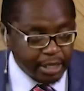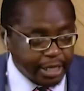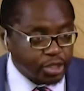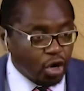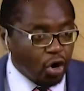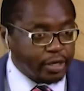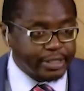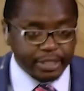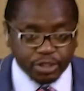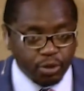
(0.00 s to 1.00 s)
that God
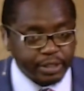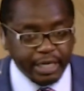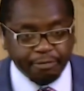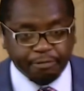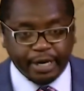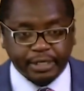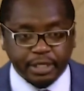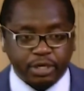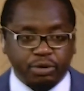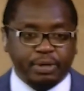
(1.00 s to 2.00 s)
does not invite
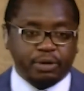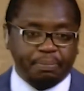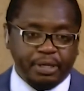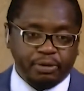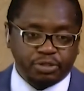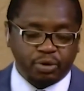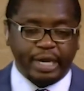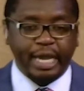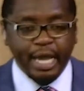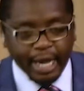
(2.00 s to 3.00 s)
human opinion.
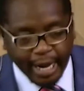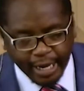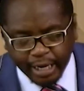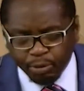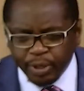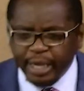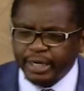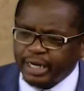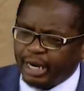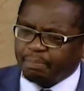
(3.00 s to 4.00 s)
So we
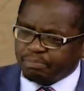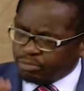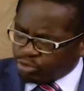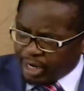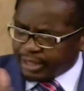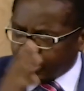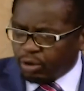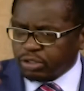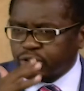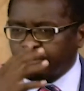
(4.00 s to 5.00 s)
ended up, to cut the
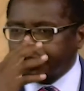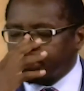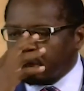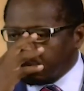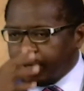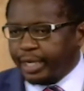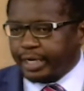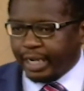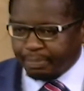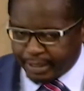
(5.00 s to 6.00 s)
long story short, we
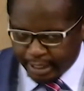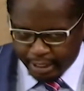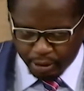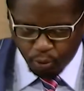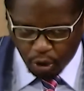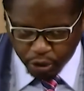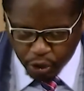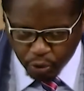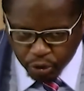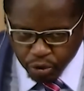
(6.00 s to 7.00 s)
ended up saying, what do
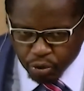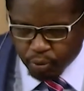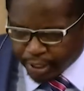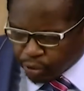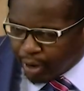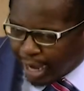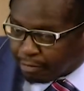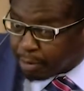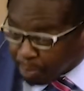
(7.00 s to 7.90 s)
you do when you have a